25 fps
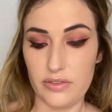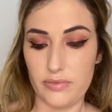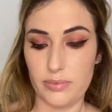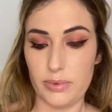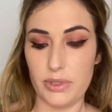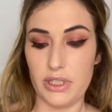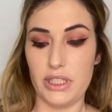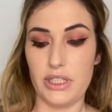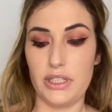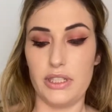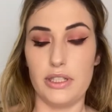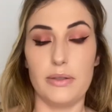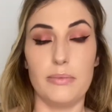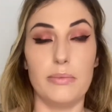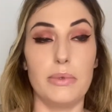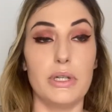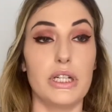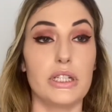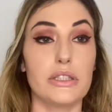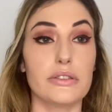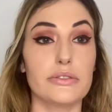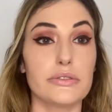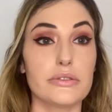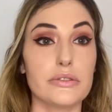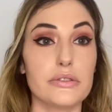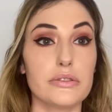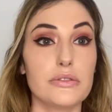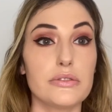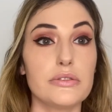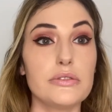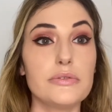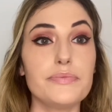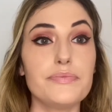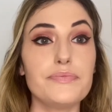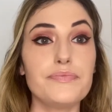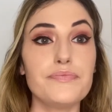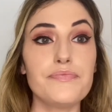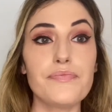me about
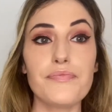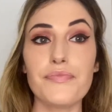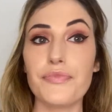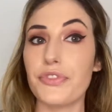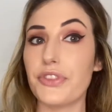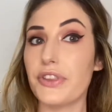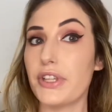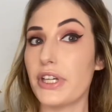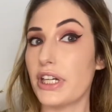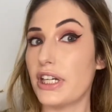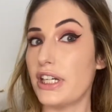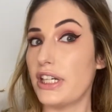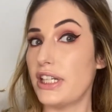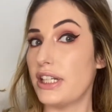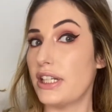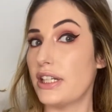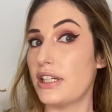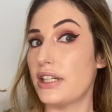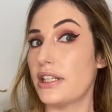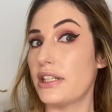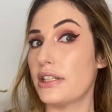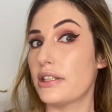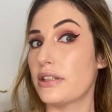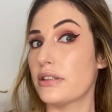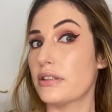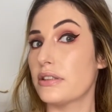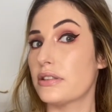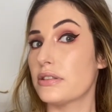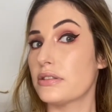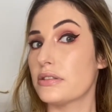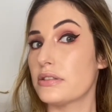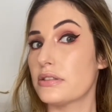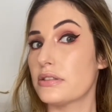the eyeliner.